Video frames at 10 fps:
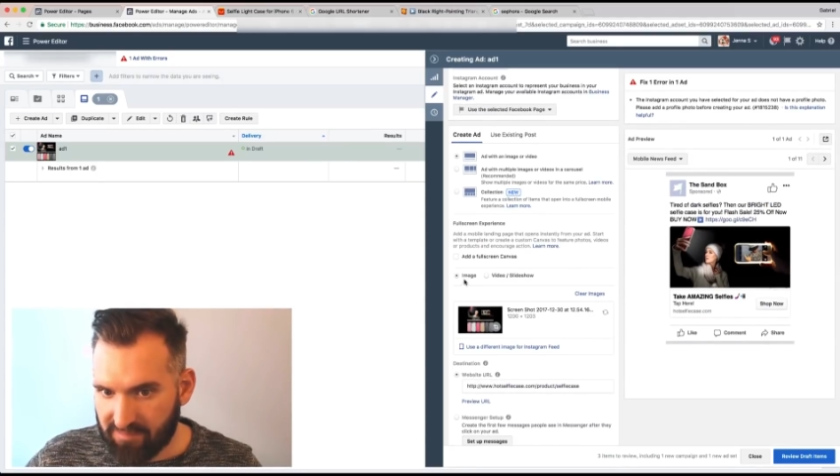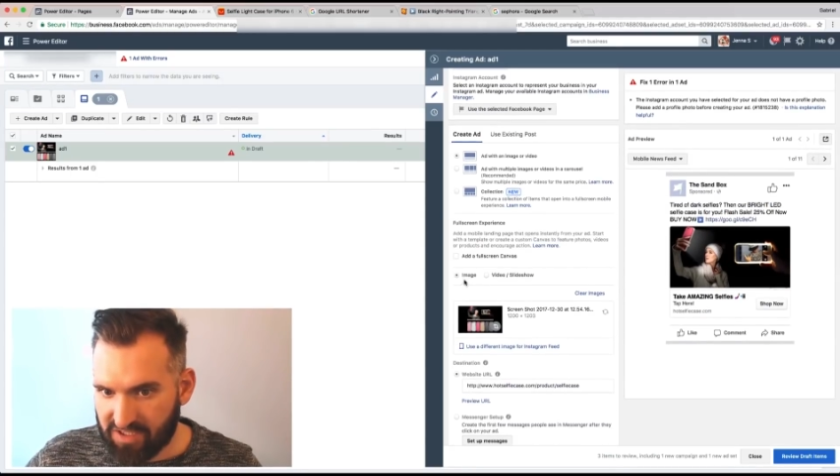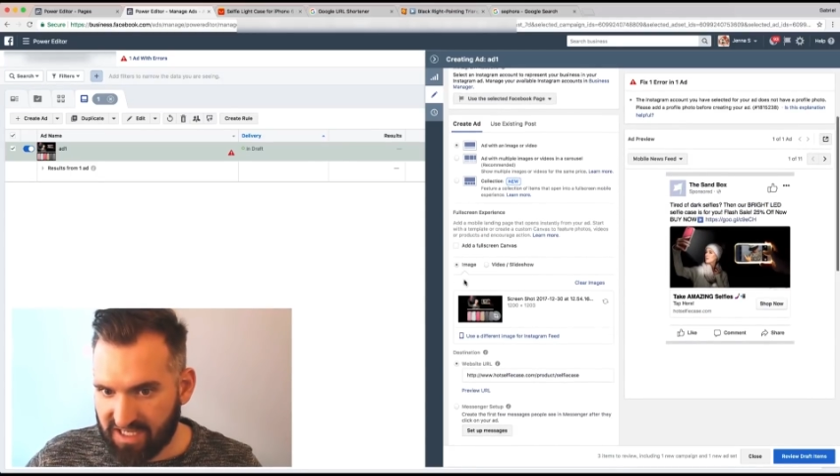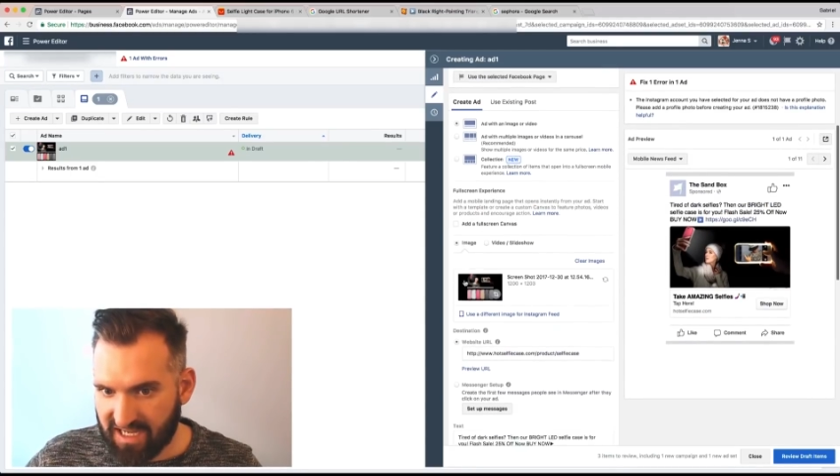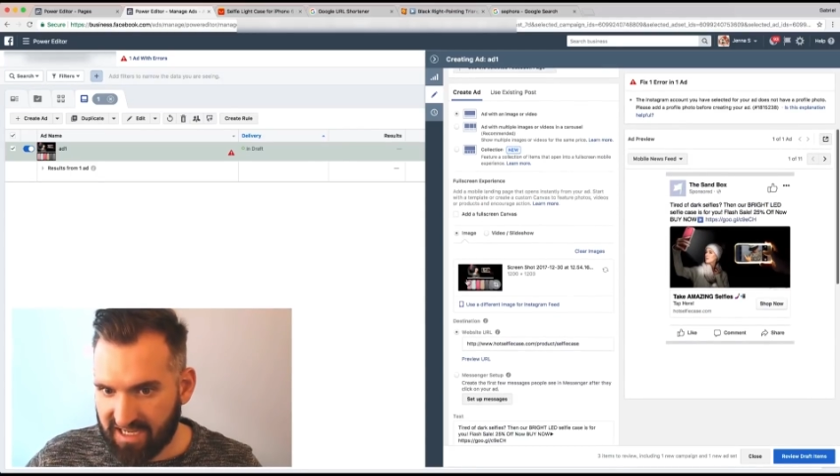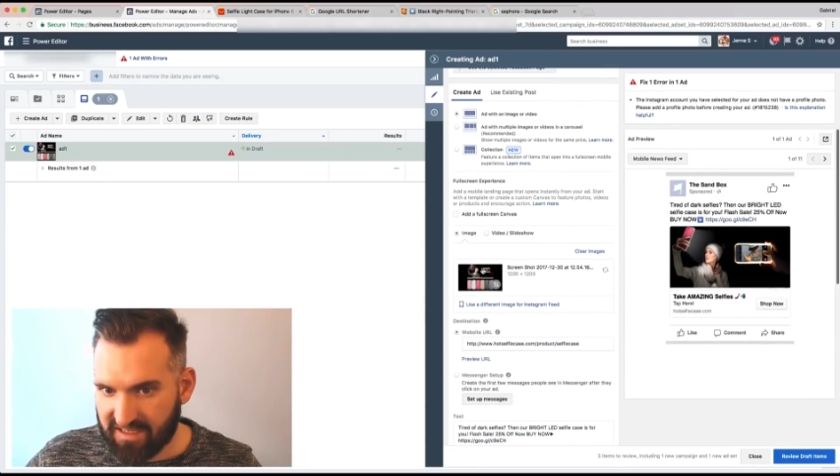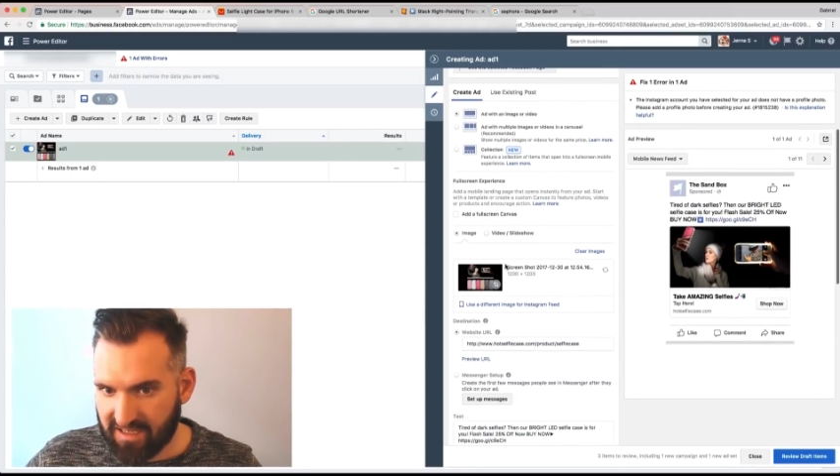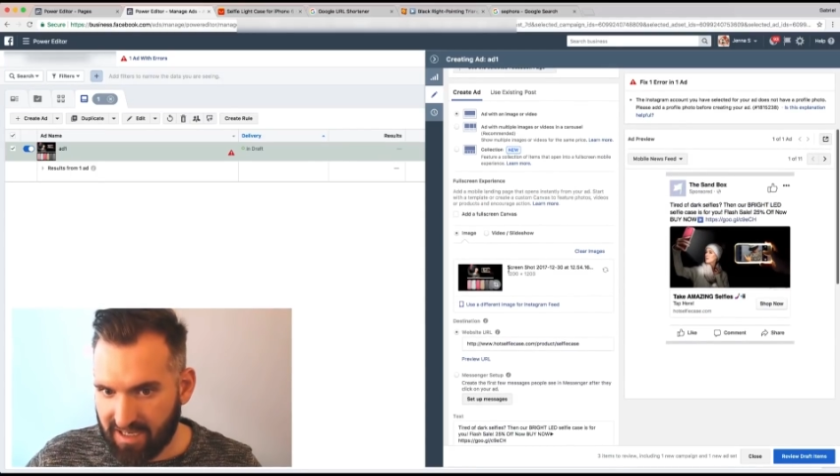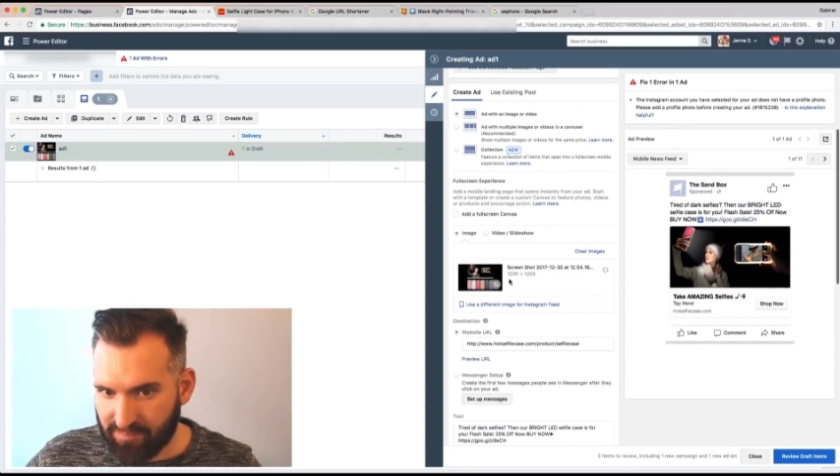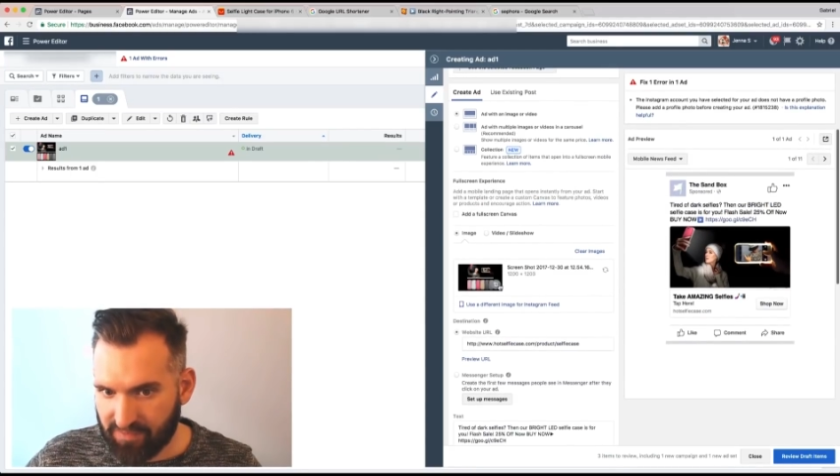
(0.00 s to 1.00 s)
image
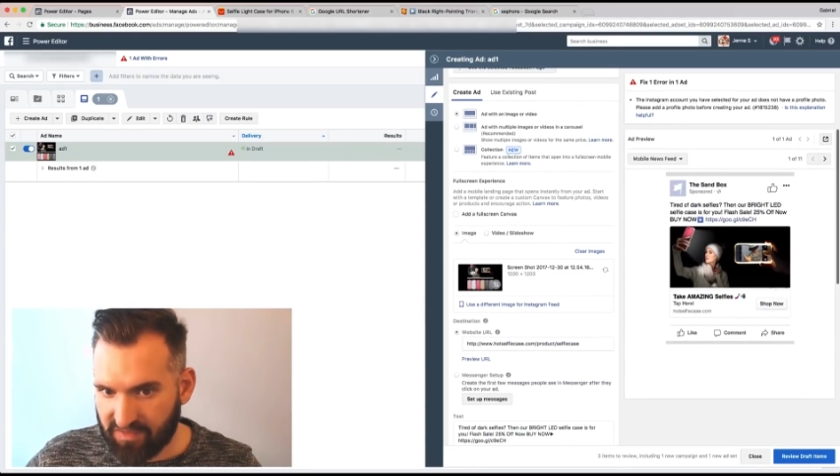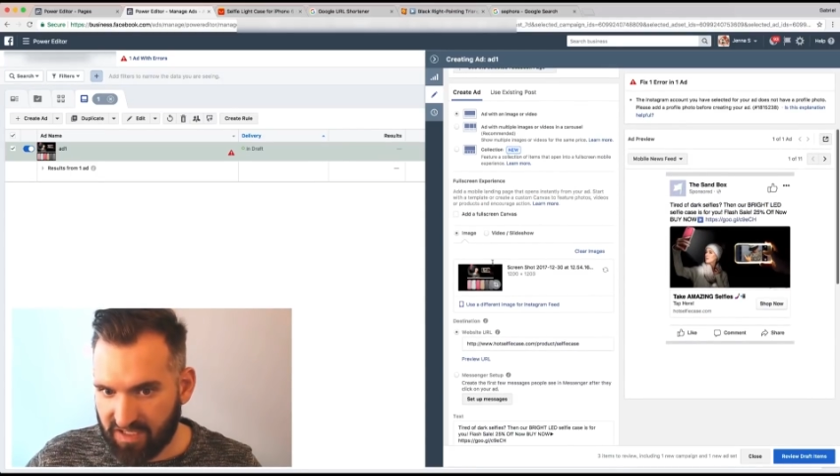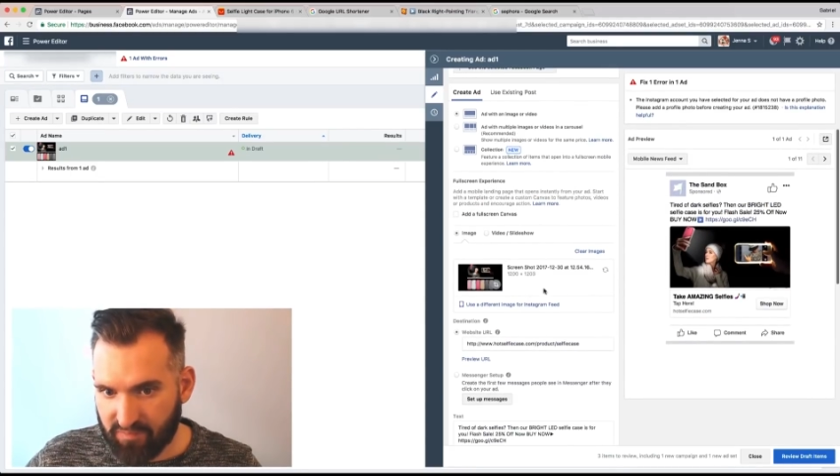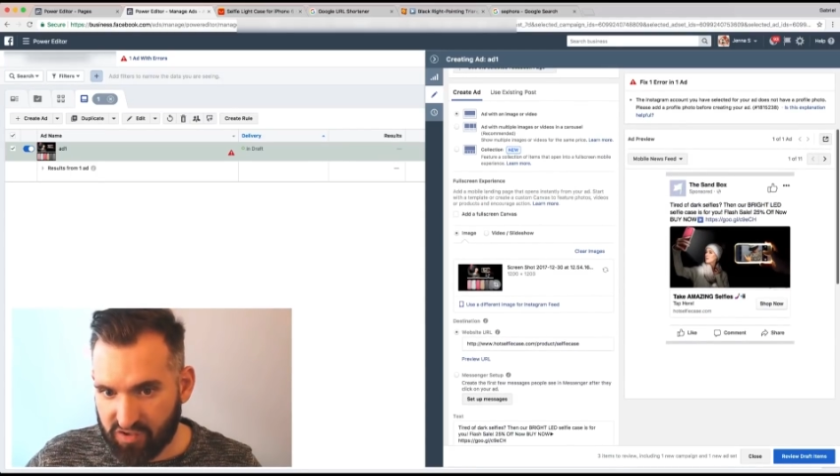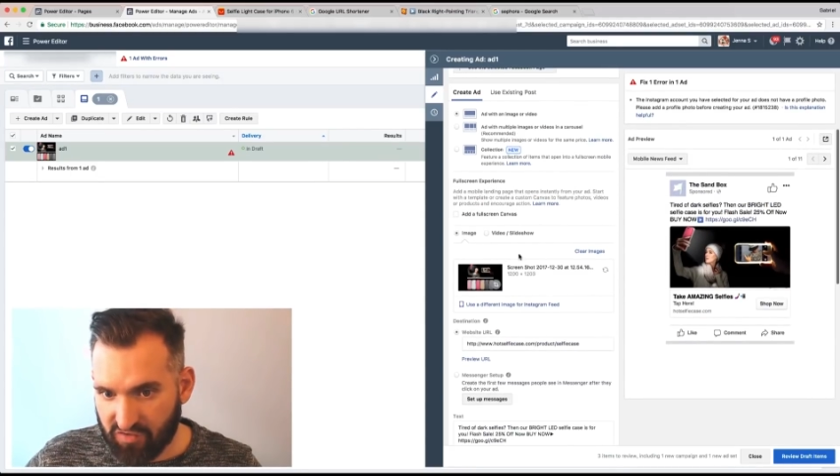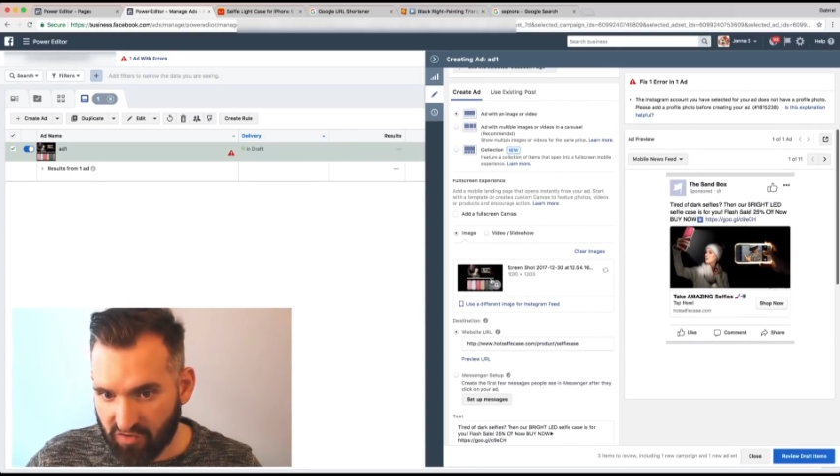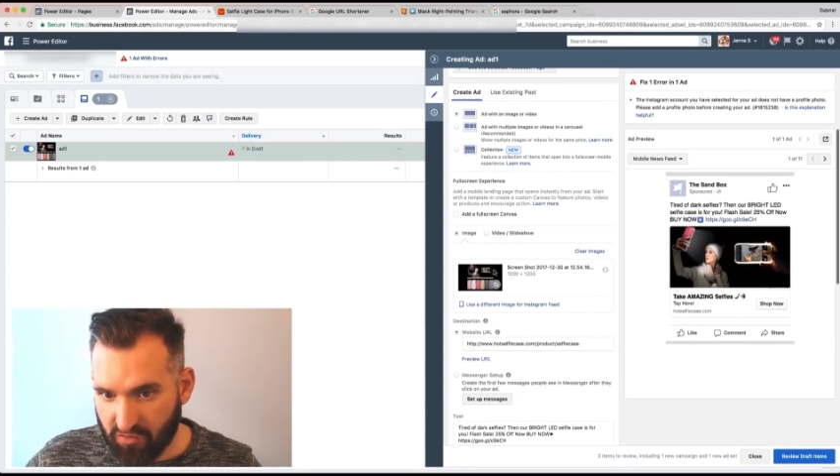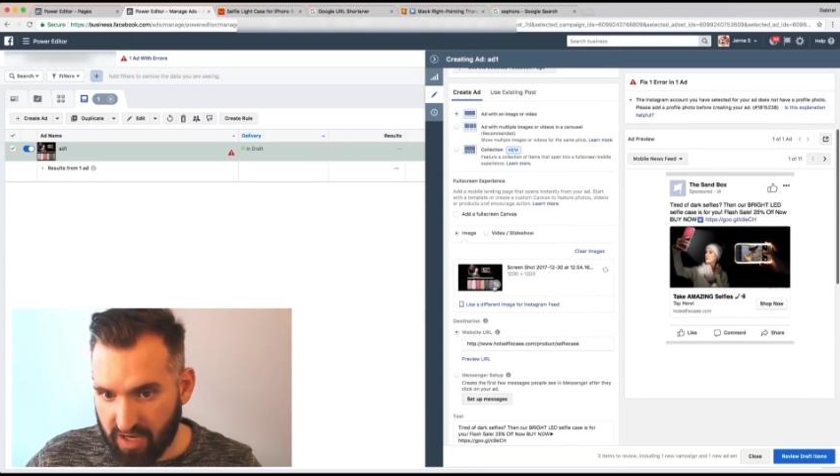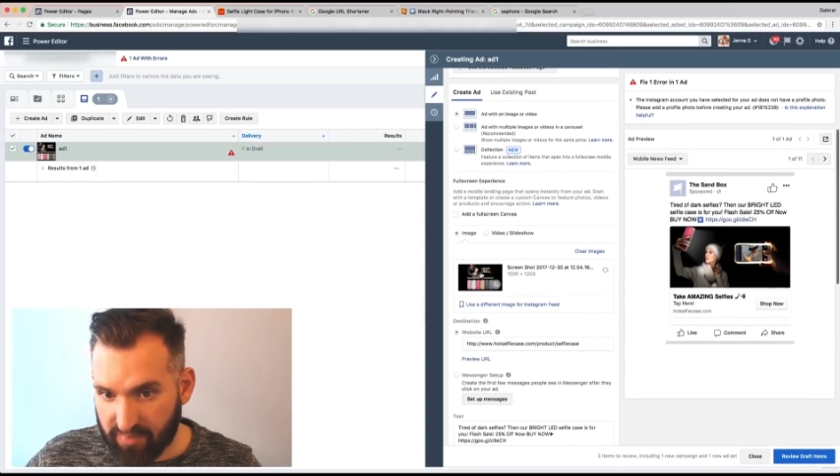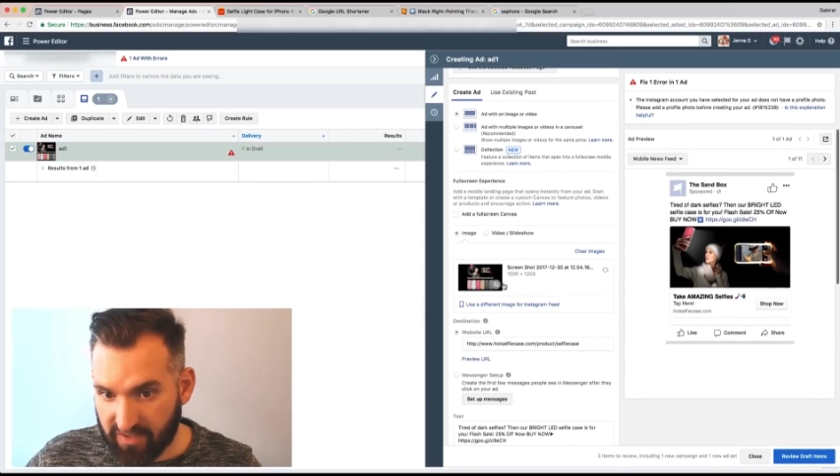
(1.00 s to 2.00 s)
ad, upload the image. You
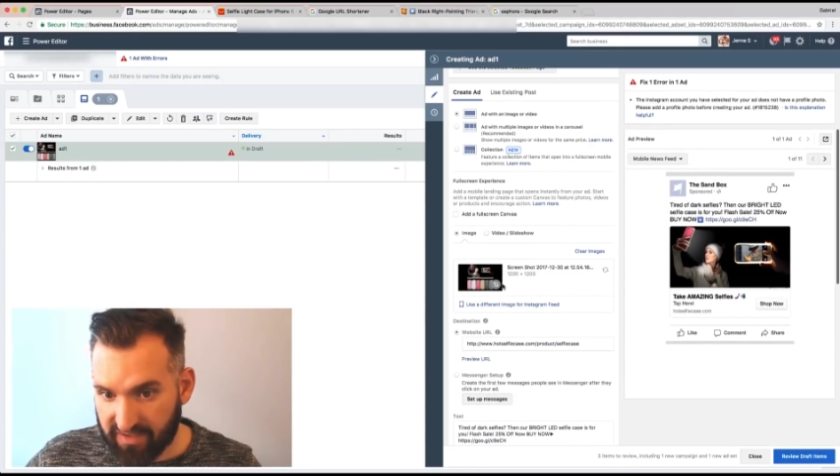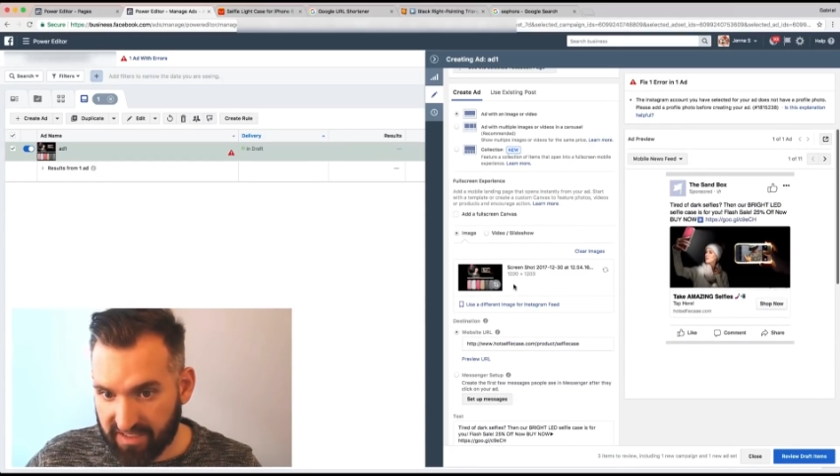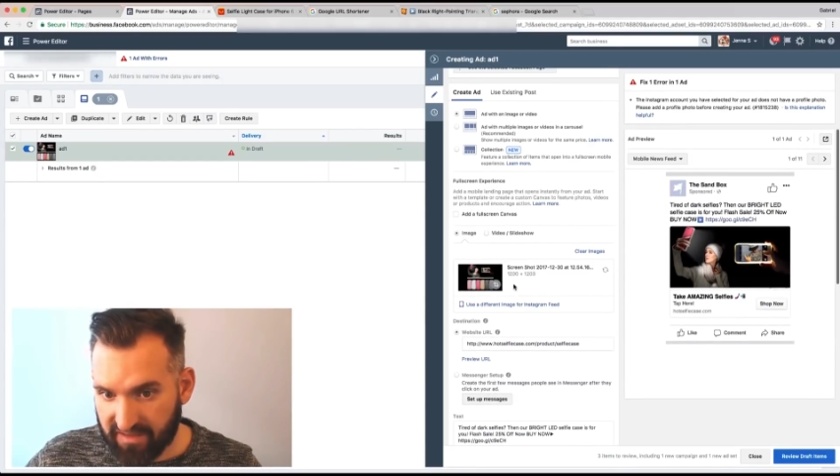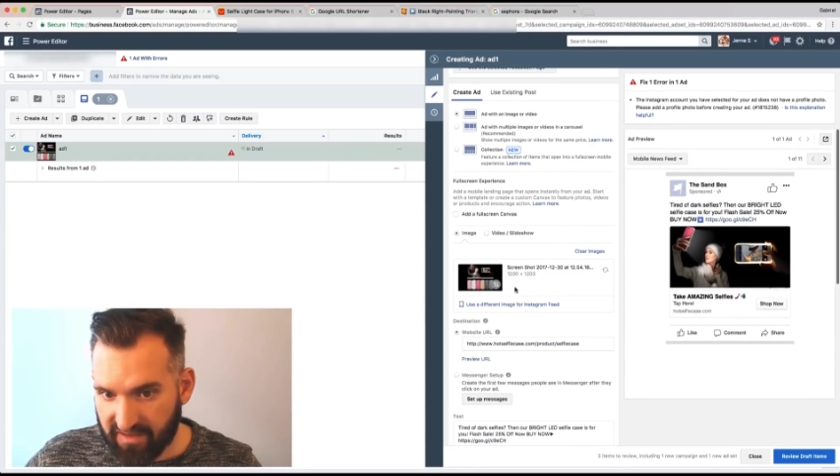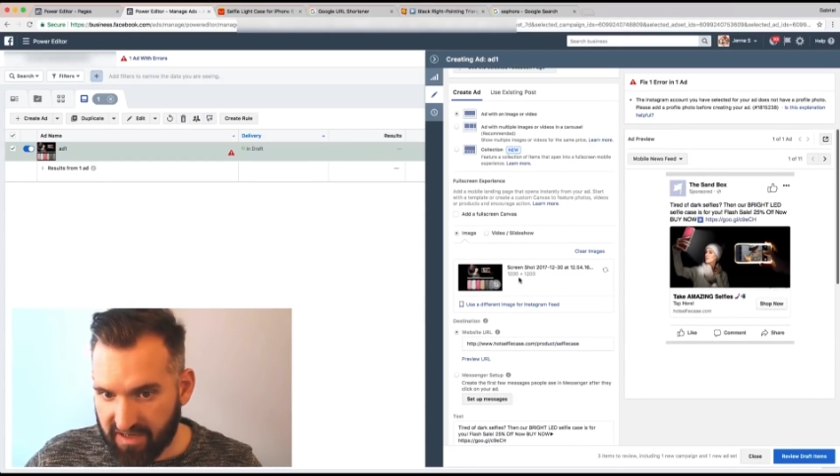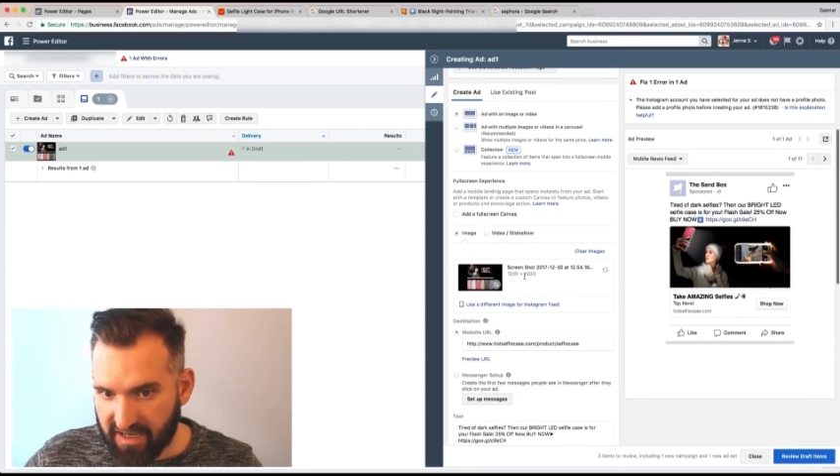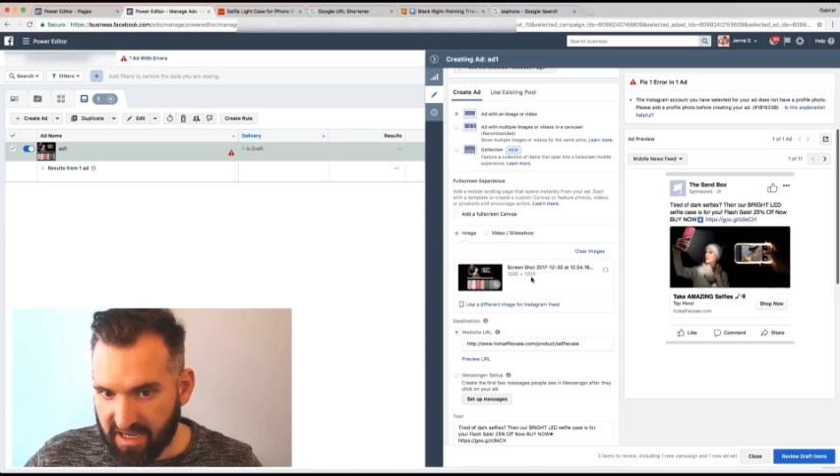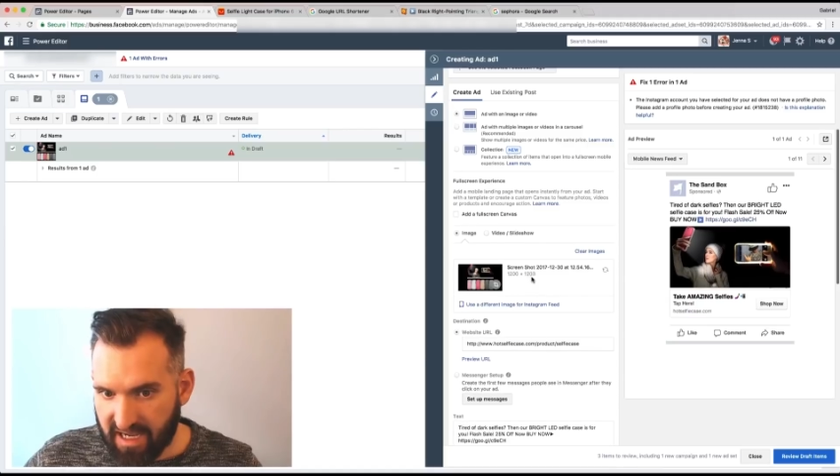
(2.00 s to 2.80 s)
can crop it on there.